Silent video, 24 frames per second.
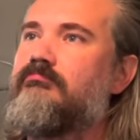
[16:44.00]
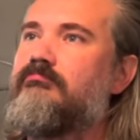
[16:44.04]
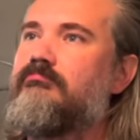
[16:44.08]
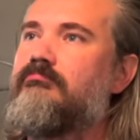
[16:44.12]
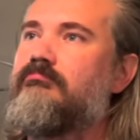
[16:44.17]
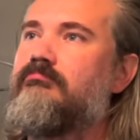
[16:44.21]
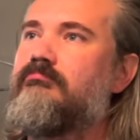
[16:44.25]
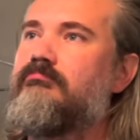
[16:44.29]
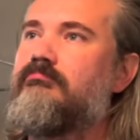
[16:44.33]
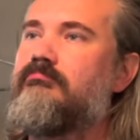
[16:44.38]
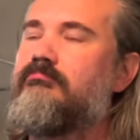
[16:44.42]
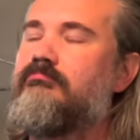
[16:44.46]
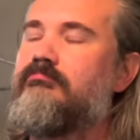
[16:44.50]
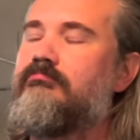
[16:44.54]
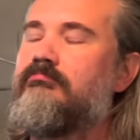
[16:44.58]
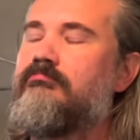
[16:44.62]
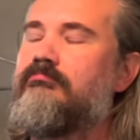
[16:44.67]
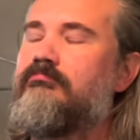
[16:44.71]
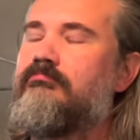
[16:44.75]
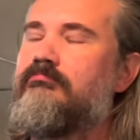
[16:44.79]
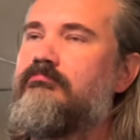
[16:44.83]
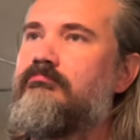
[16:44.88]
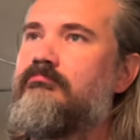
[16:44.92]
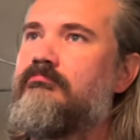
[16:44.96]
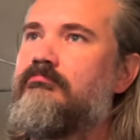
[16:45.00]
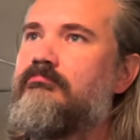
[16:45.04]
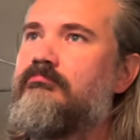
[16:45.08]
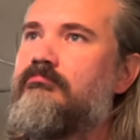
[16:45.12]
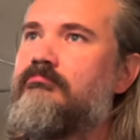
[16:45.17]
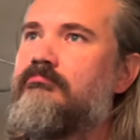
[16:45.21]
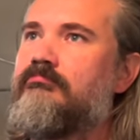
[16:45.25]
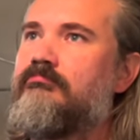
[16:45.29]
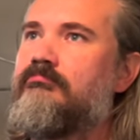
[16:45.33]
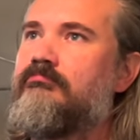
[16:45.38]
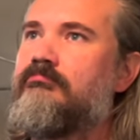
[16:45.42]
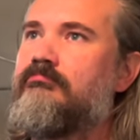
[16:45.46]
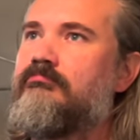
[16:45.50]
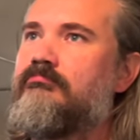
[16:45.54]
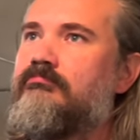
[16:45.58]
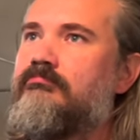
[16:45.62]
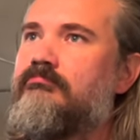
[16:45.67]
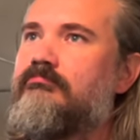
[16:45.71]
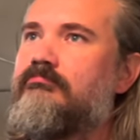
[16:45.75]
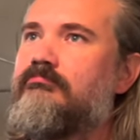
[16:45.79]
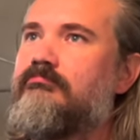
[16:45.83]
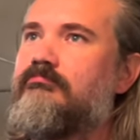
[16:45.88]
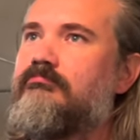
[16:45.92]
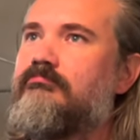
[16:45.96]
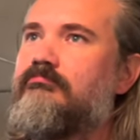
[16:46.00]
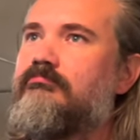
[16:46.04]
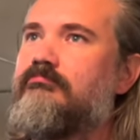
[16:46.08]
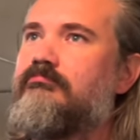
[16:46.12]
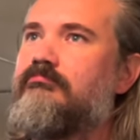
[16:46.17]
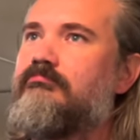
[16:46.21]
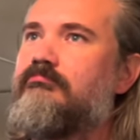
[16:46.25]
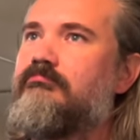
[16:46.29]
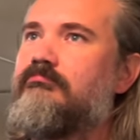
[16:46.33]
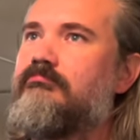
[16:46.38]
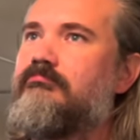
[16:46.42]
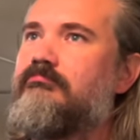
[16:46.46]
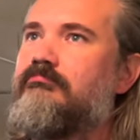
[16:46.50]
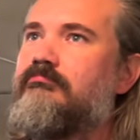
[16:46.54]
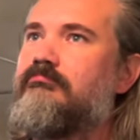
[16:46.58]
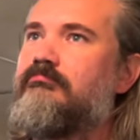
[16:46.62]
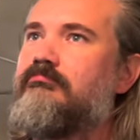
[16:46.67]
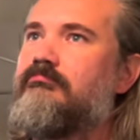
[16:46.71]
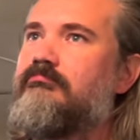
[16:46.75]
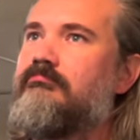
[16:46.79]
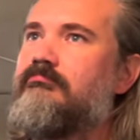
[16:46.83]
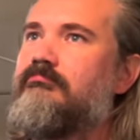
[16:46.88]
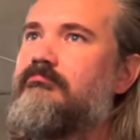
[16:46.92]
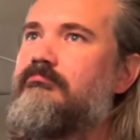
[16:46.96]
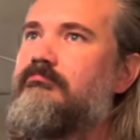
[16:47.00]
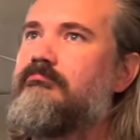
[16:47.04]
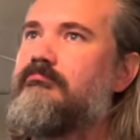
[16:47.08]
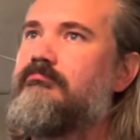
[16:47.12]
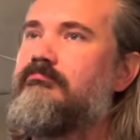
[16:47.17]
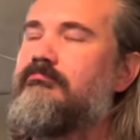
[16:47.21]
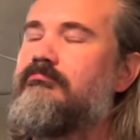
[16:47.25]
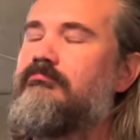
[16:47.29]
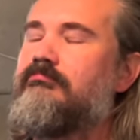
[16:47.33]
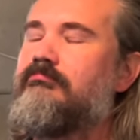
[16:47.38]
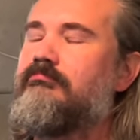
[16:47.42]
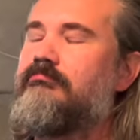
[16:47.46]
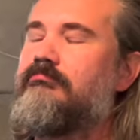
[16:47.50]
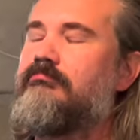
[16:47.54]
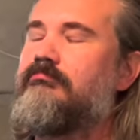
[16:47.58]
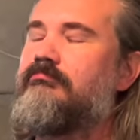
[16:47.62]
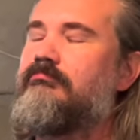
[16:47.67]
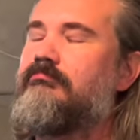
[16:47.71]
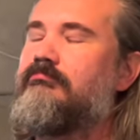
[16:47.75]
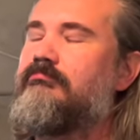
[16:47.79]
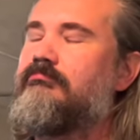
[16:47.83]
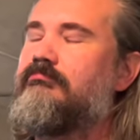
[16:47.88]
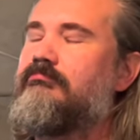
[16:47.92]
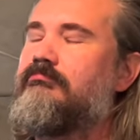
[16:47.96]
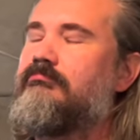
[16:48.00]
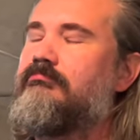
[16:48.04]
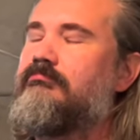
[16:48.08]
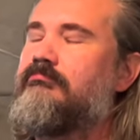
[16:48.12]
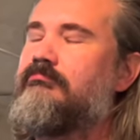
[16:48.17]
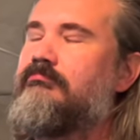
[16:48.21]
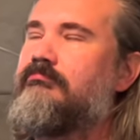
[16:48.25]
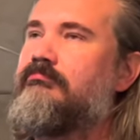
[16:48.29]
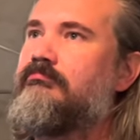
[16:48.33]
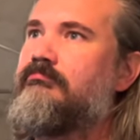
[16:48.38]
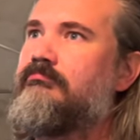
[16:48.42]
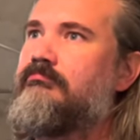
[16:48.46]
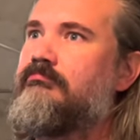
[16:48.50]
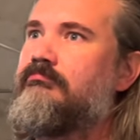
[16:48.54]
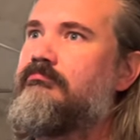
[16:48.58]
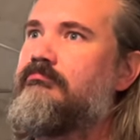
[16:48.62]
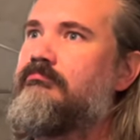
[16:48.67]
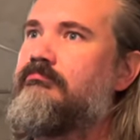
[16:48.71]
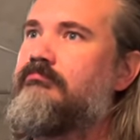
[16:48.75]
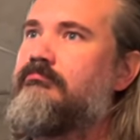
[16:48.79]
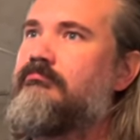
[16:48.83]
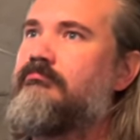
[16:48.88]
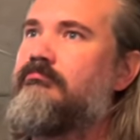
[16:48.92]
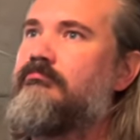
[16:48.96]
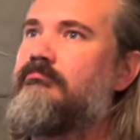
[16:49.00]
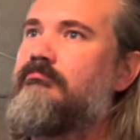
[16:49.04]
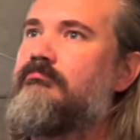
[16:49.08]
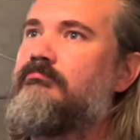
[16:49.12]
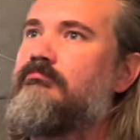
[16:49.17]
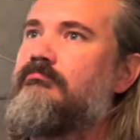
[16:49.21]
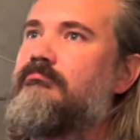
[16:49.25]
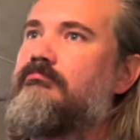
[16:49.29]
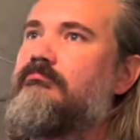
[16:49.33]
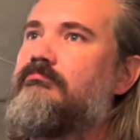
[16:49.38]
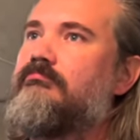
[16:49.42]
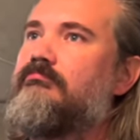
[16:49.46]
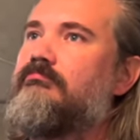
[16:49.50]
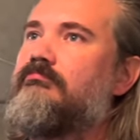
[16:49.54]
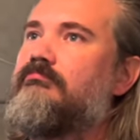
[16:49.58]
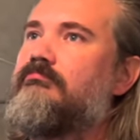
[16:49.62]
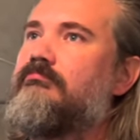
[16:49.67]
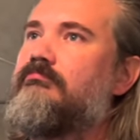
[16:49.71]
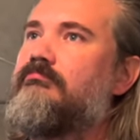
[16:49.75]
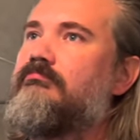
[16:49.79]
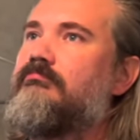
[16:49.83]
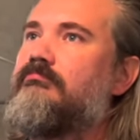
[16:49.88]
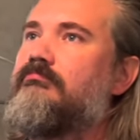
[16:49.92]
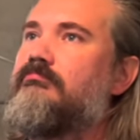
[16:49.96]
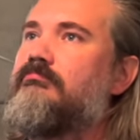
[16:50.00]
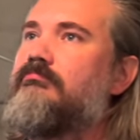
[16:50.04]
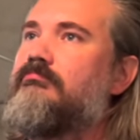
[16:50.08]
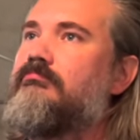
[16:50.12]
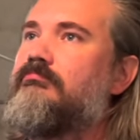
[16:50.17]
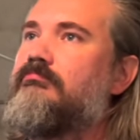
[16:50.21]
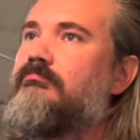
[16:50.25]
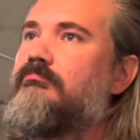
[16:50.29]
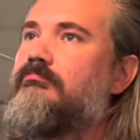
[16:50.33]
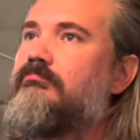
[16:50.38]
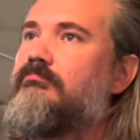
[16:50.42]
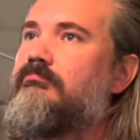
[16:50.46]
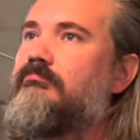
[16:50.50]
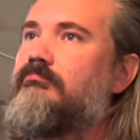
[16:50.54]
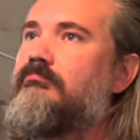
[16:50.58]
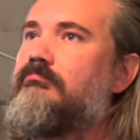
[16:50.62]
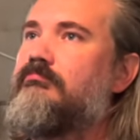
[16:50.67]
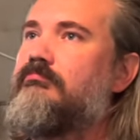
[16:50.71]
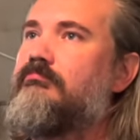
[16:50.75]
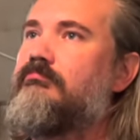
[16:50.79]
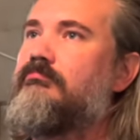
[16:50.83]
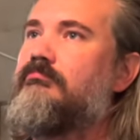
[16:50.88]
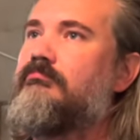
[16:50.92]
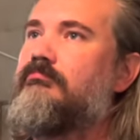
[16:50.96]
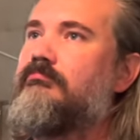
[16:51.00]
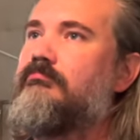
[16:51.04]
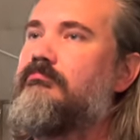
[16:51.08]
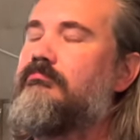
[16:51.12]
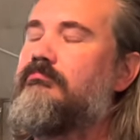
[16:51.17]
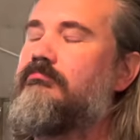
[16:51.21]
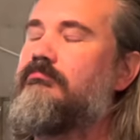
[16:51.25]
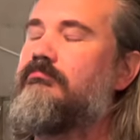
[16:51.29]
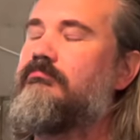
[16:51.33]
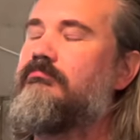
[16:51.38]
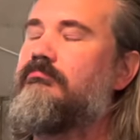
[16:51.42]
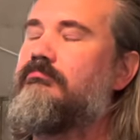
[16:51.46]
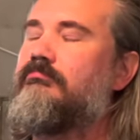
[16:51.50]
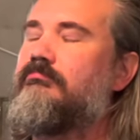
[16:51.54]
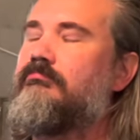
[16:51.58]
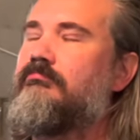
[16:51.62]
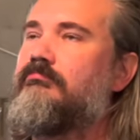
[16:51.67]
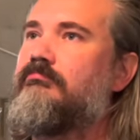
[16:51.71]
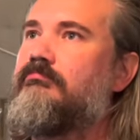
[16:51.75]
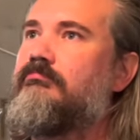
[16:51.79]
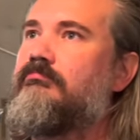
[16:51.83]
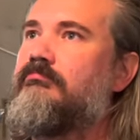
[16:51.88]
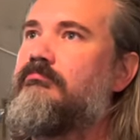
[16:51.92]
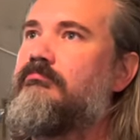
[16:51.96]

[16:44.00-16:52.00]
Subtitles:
(silent)